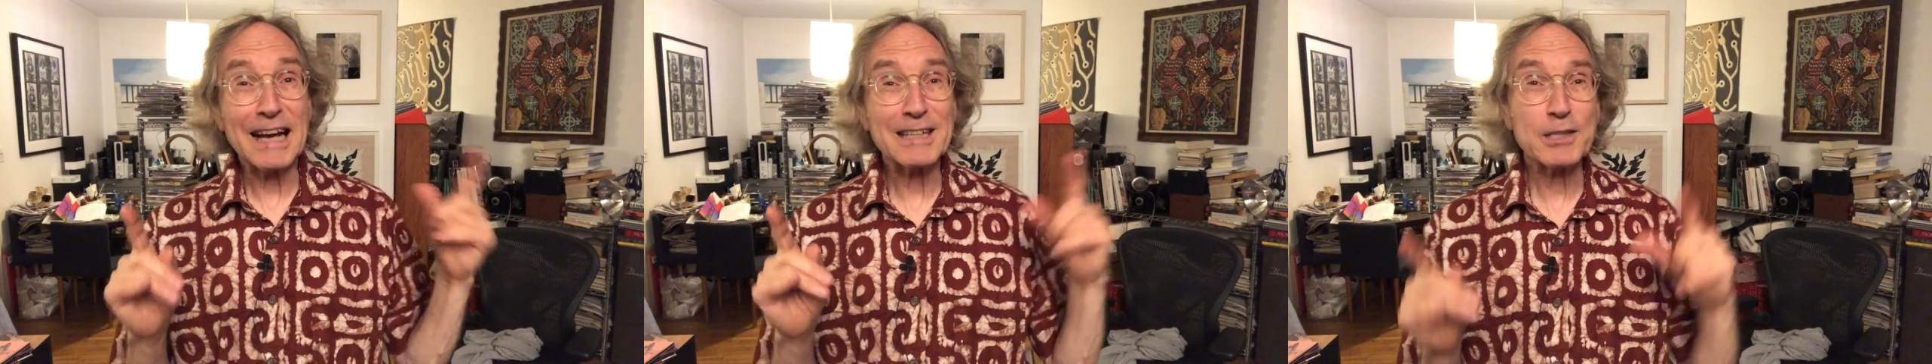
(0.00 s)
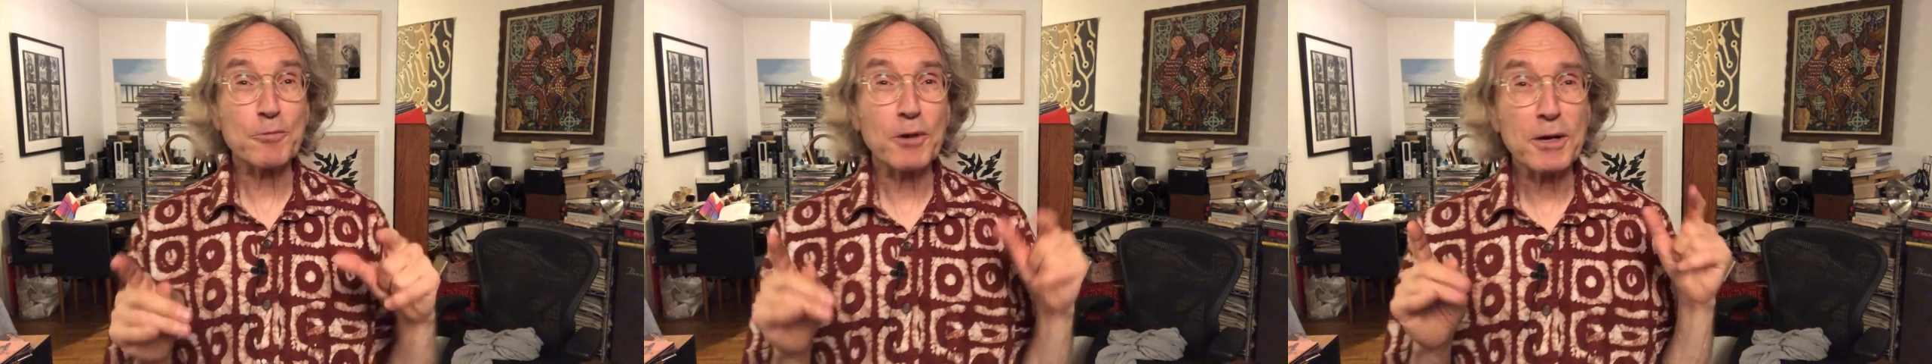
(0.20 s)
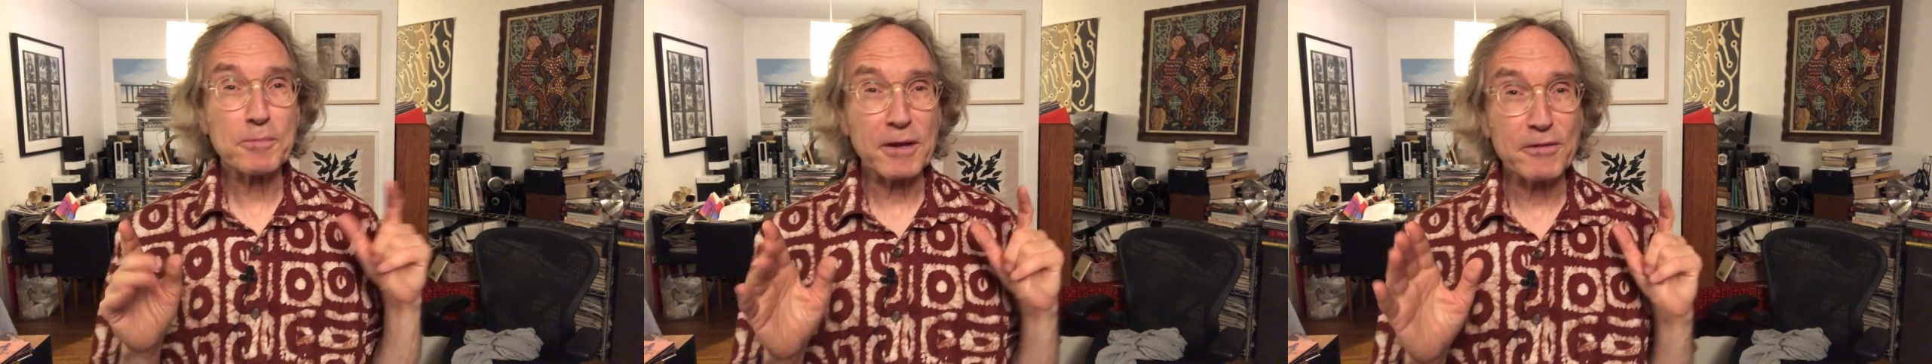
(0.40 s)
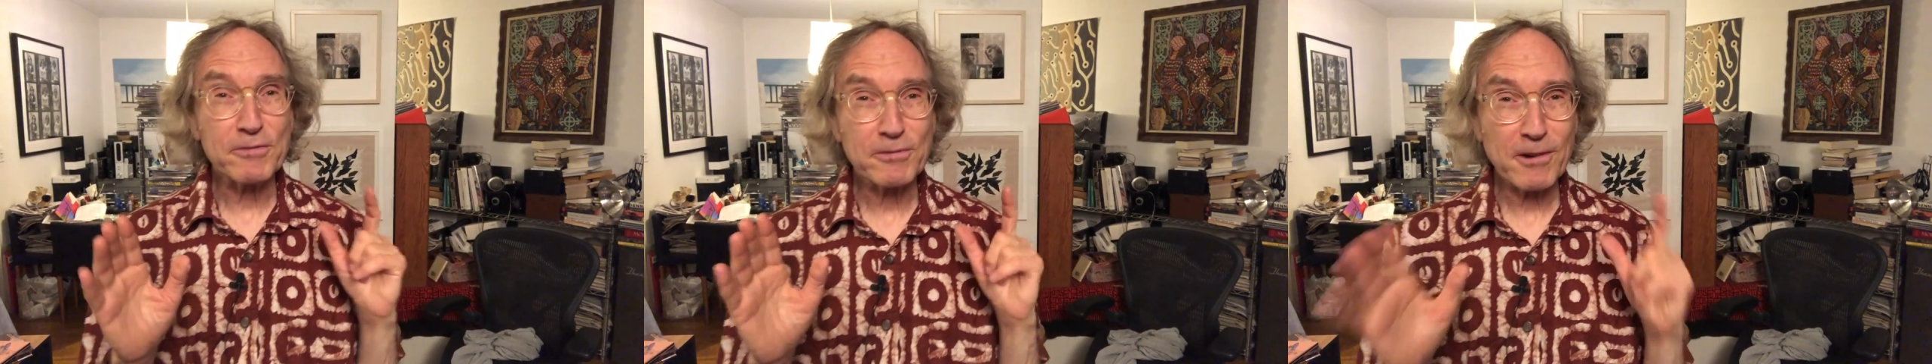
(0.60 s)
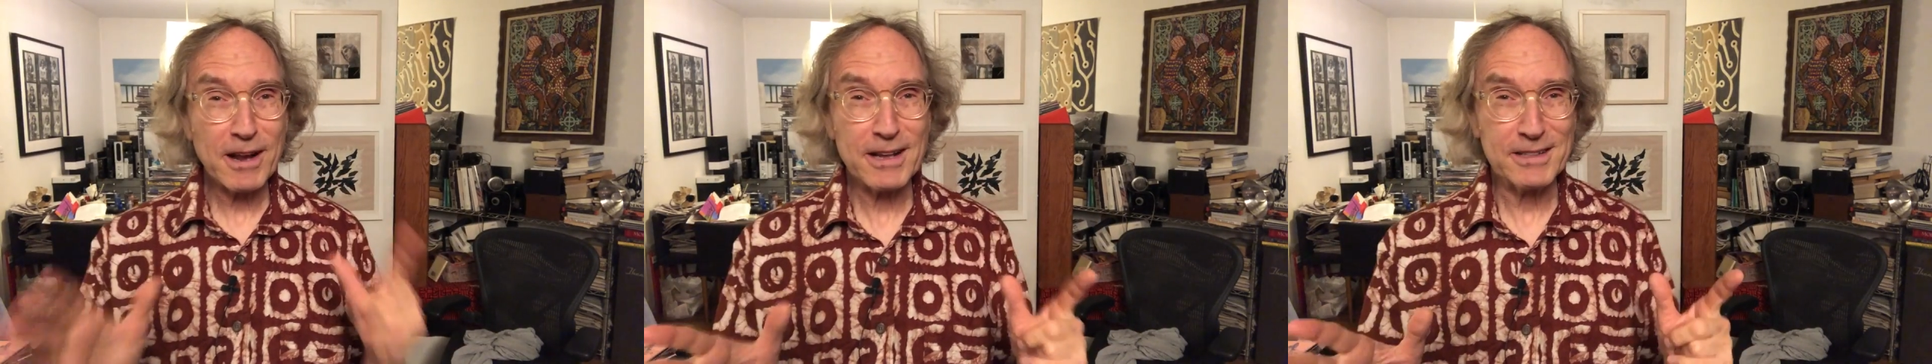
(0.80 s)
actually one of my
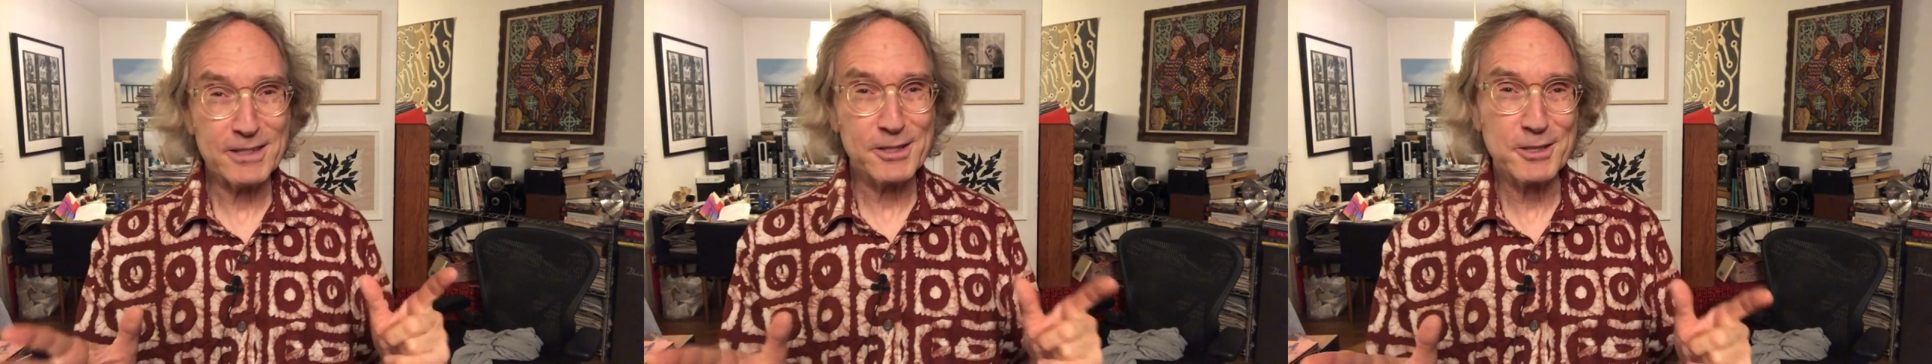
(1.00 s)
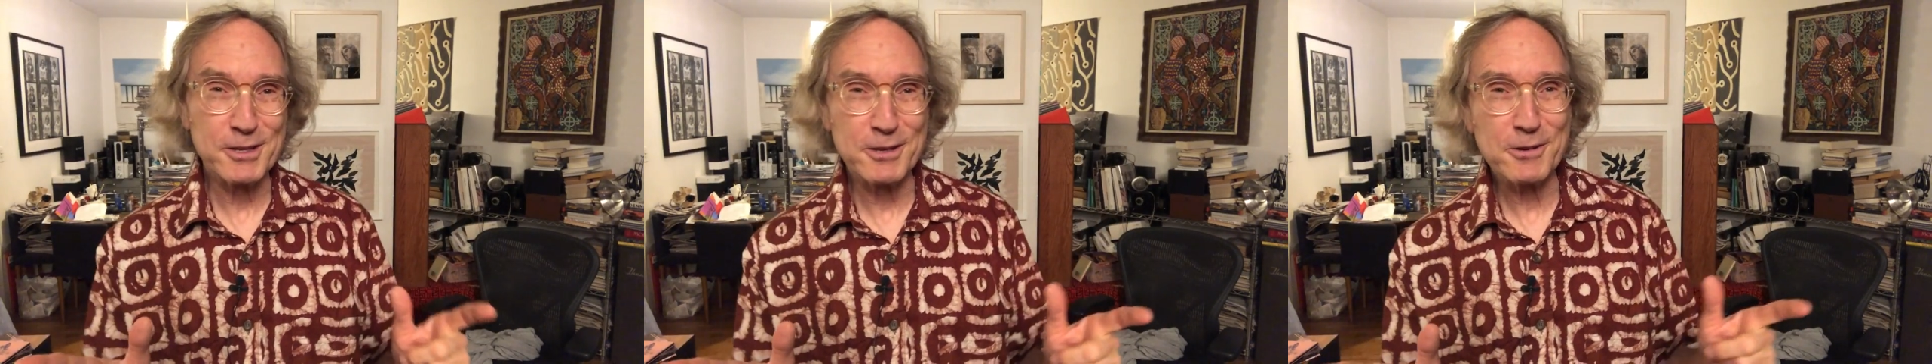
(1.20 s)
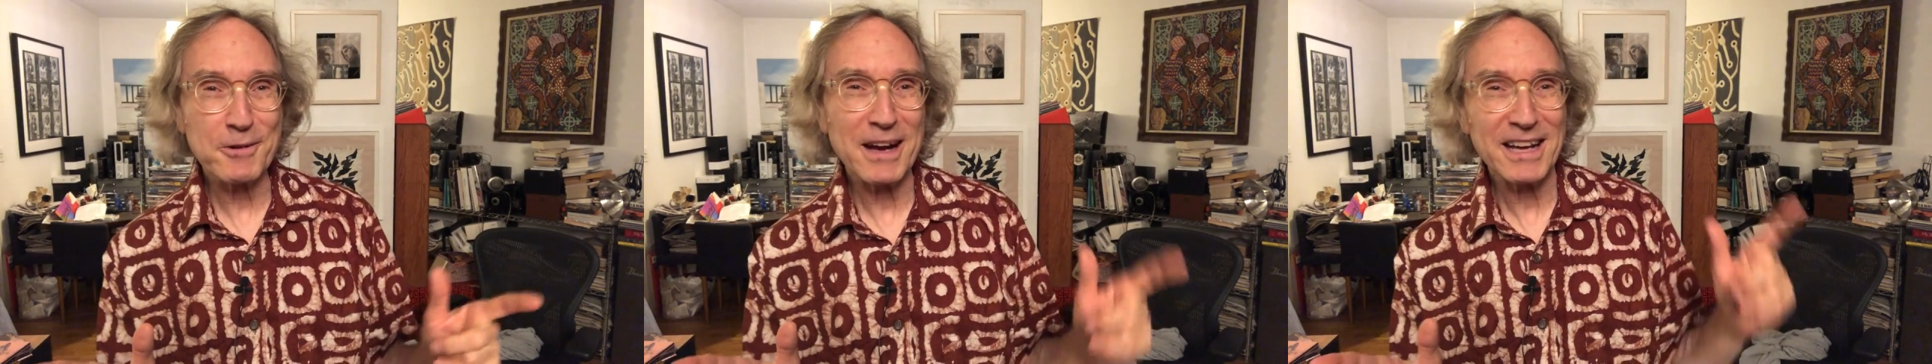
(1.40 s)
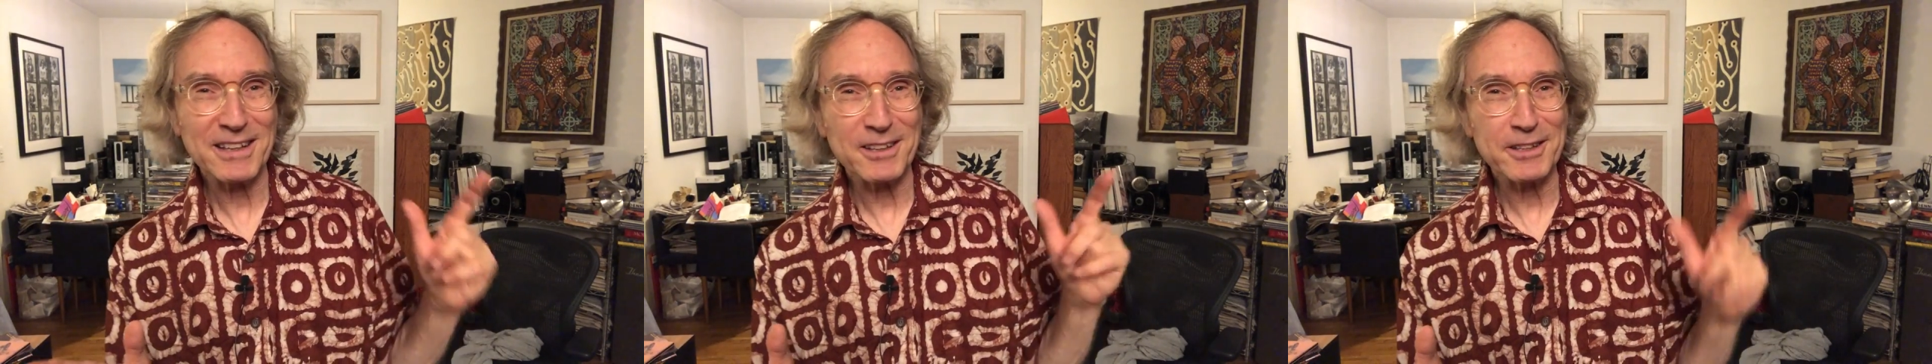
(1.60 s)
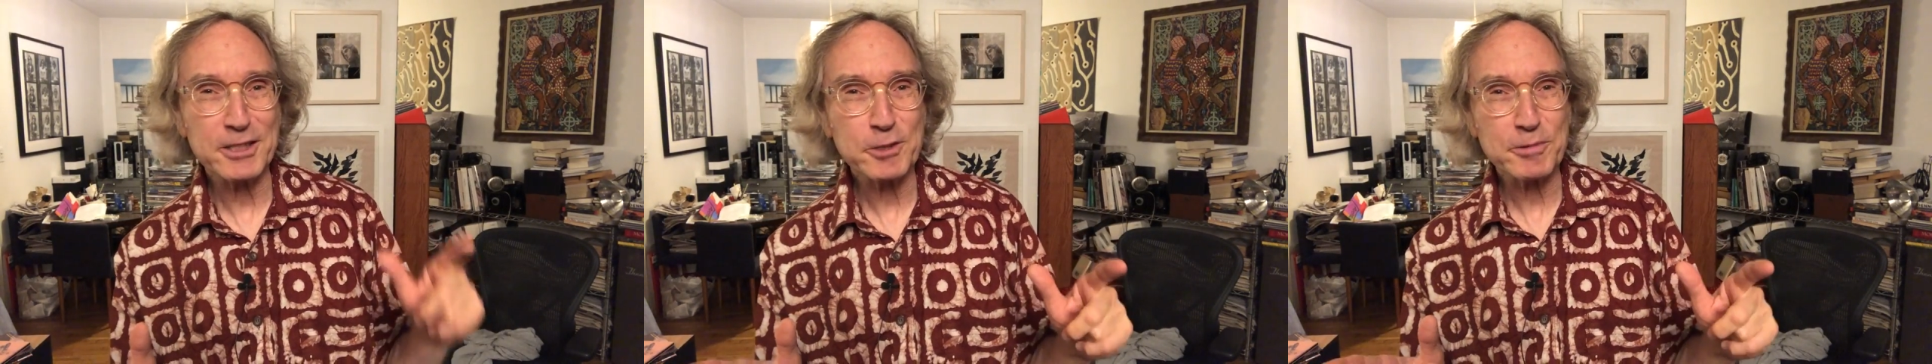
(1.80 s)
friends who I had
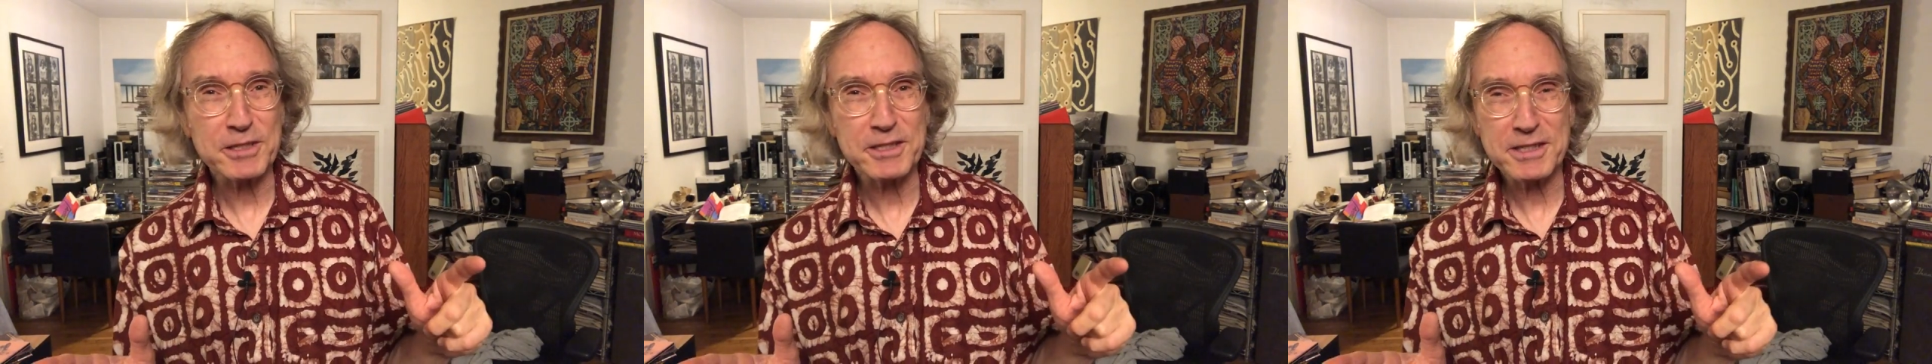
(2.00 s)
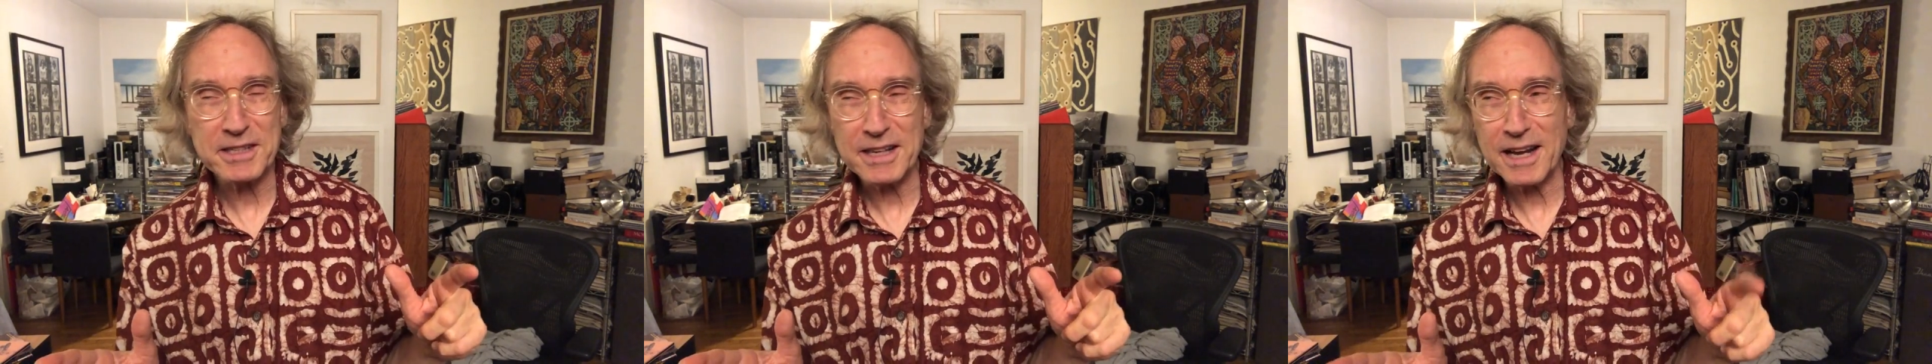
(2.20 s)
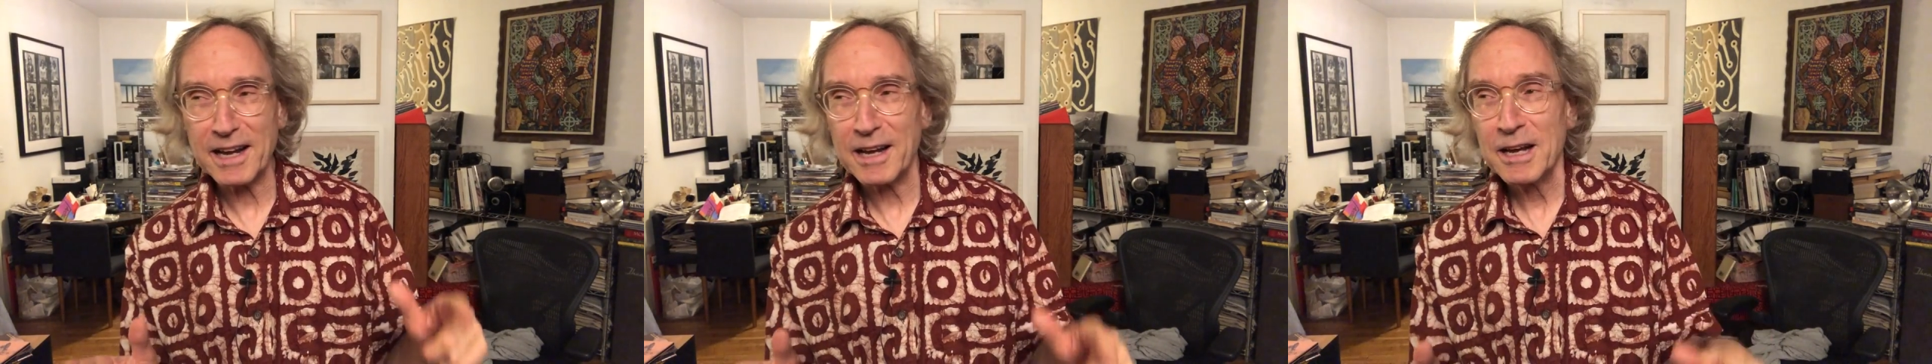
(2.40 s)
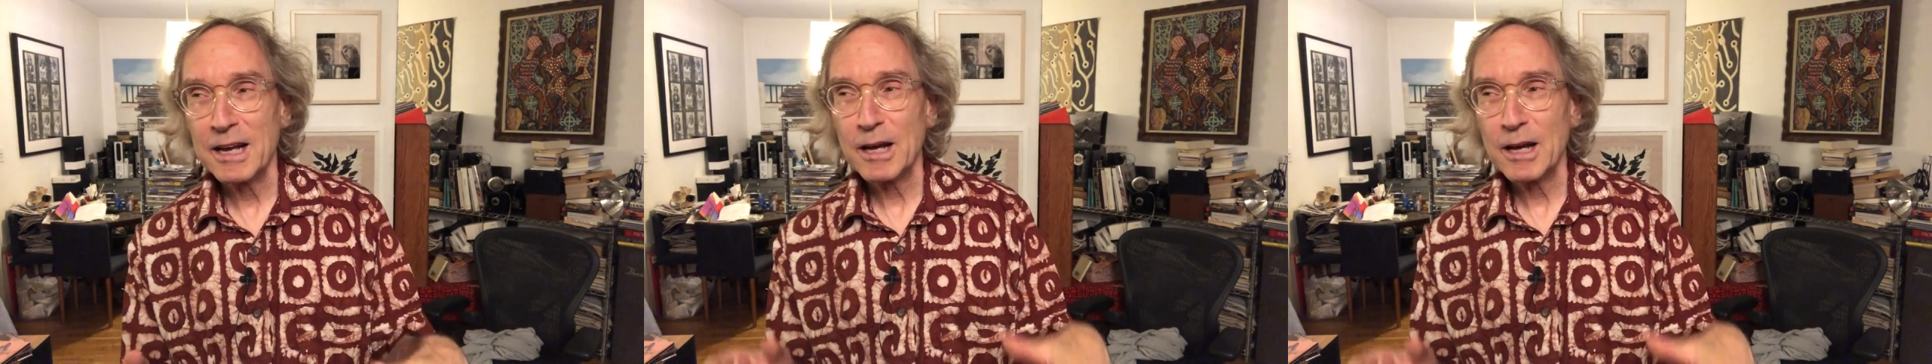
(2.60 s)
lunch with today